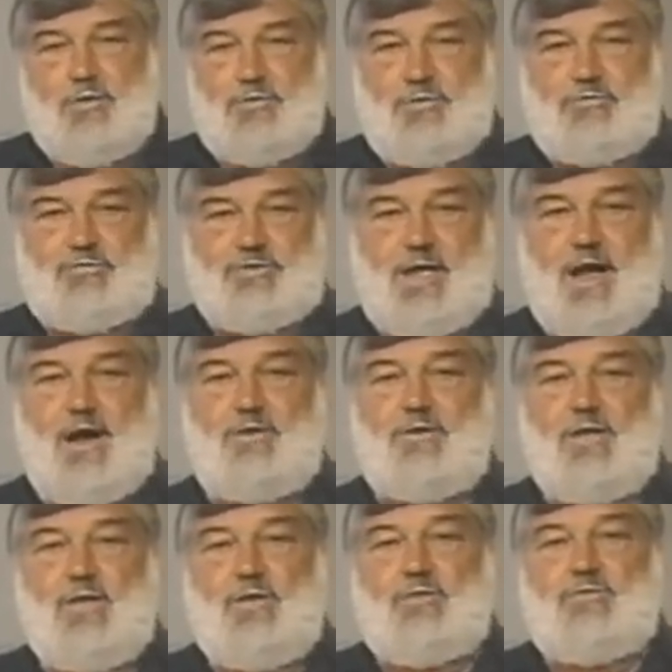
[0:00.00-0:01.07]
you start
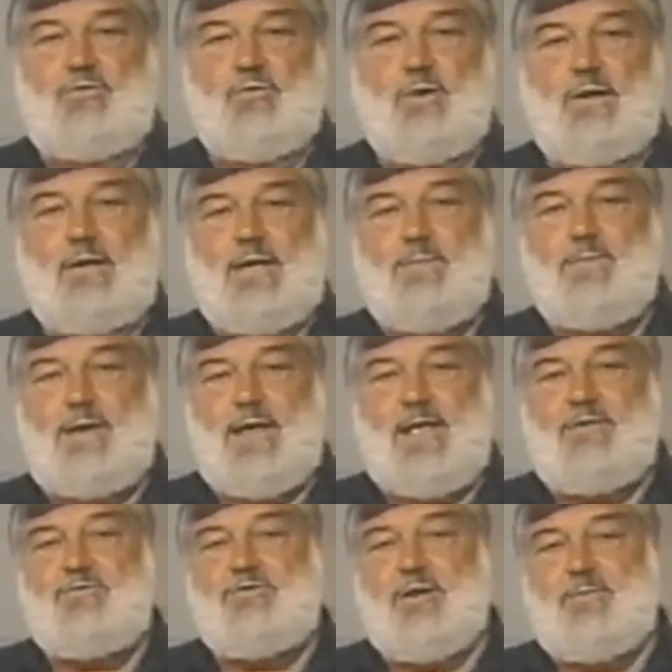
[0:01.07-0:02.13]
to
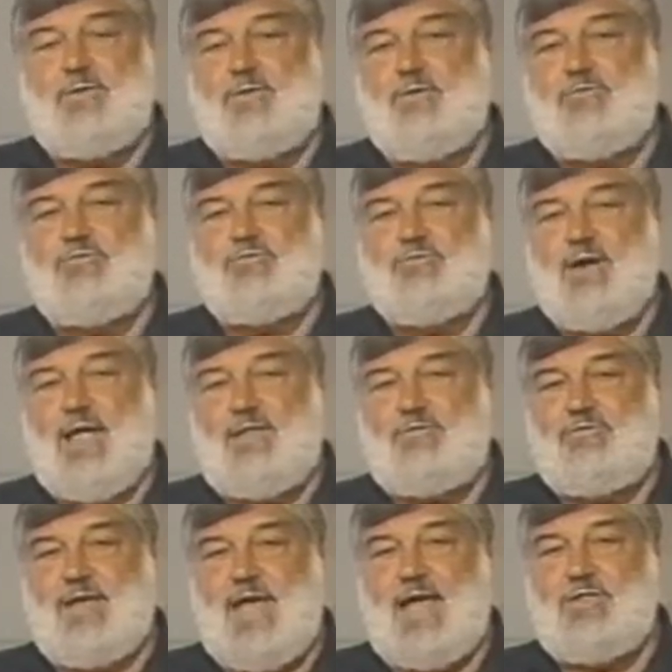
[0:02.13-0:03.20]
eliminate some of those
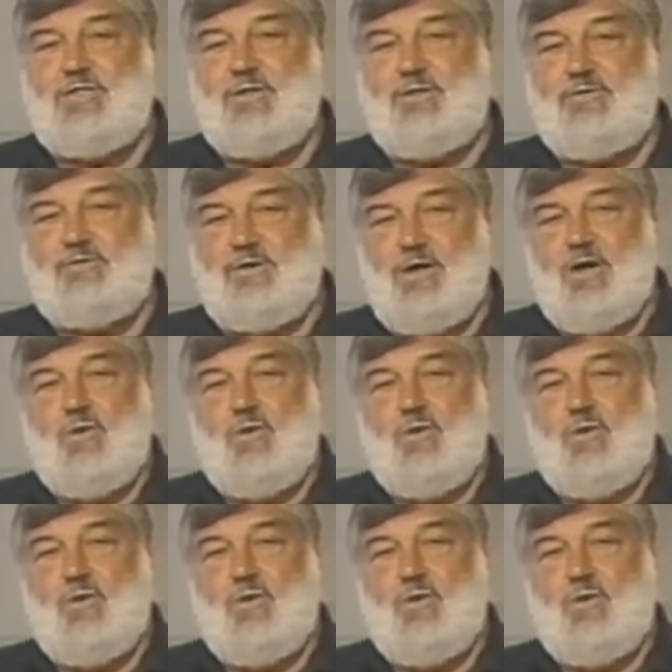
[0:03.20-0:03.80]
transactions